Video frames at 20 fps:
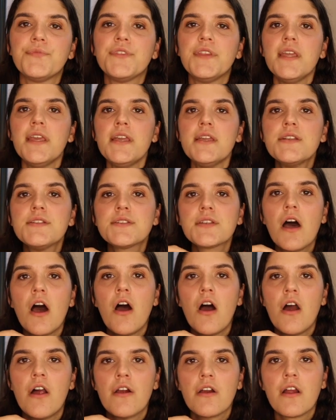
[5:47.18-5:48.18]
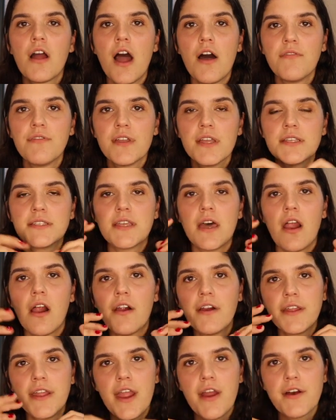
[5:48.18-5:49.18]
These are conflicts that
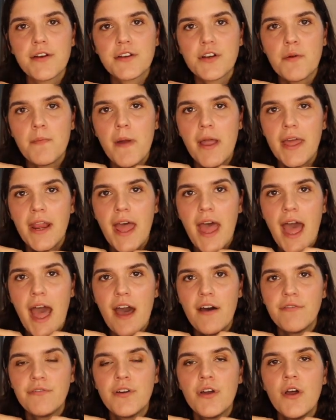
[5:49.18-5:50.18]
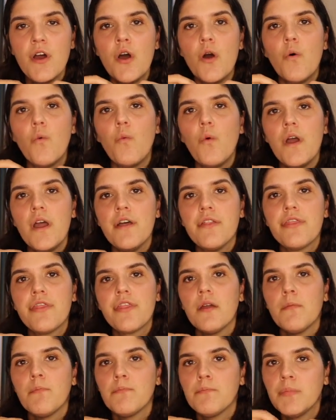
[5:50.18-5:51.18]
our character might have with
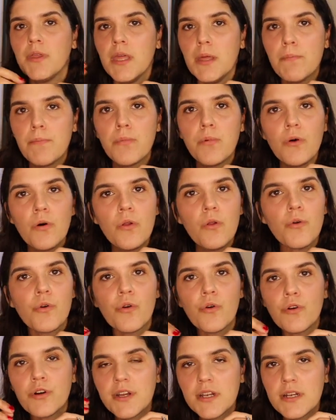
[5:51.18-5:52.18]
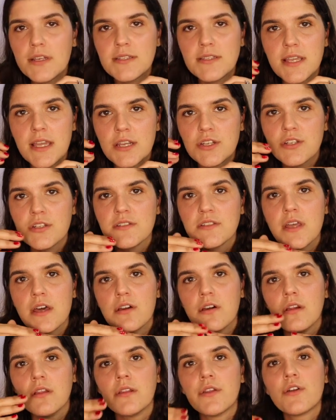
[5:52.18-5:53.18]
people or organizations that
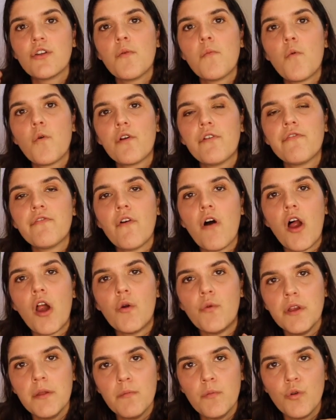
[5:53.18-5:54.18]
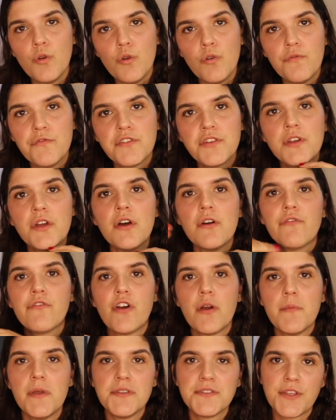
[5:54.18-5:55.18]
are a little more far removed
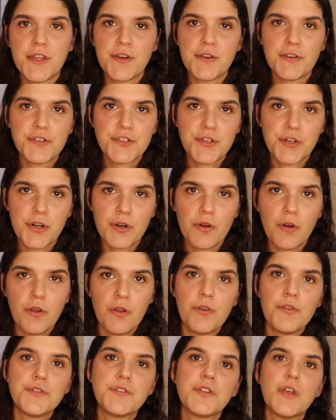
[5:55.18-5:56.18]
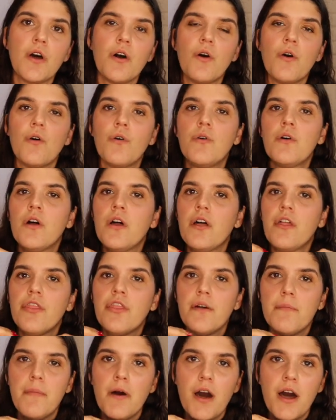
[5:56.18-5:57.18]
from his inner circle. So
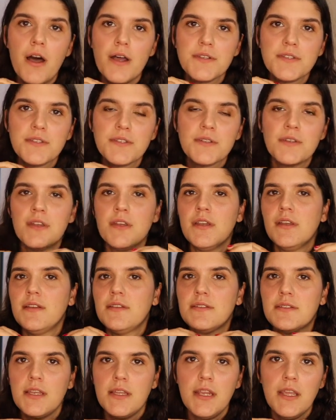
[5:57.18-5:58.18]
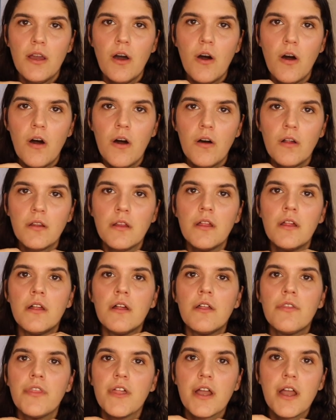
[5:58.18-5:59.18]
the boss, city hall,
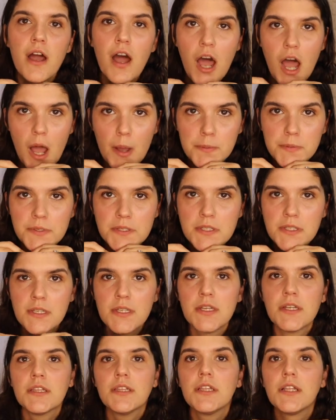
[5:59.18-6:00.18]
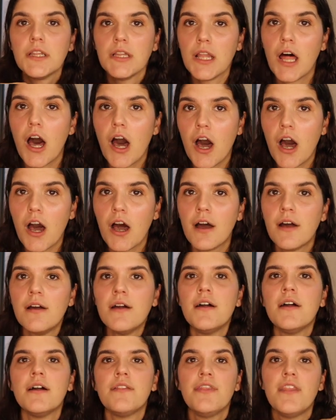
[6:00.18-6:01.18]
the cops, the law,
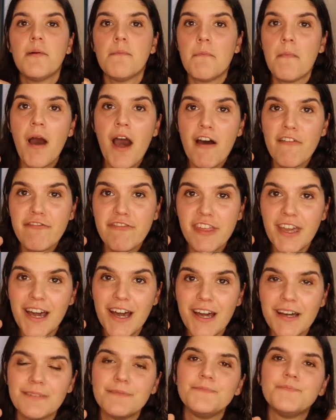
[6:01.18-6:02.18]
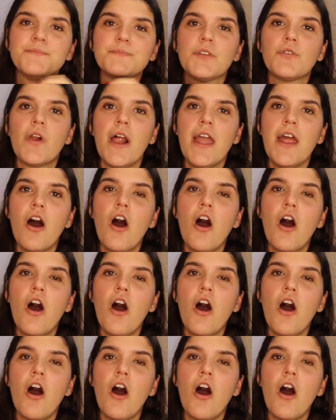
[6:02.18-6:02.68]
the mafia, right?